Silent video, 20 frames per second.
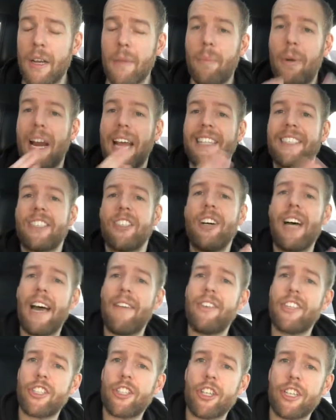But I still
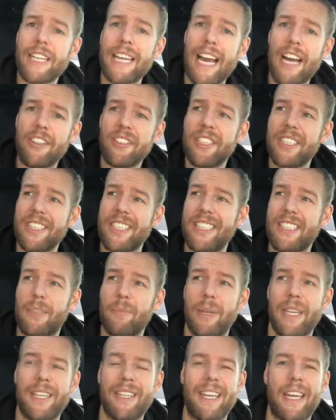have a dirty house that needs to
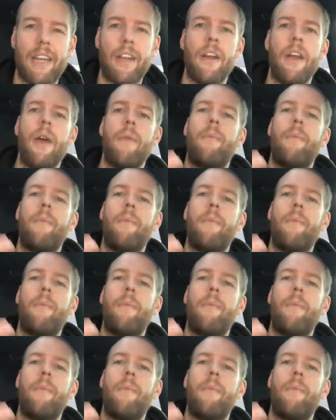be cleaned.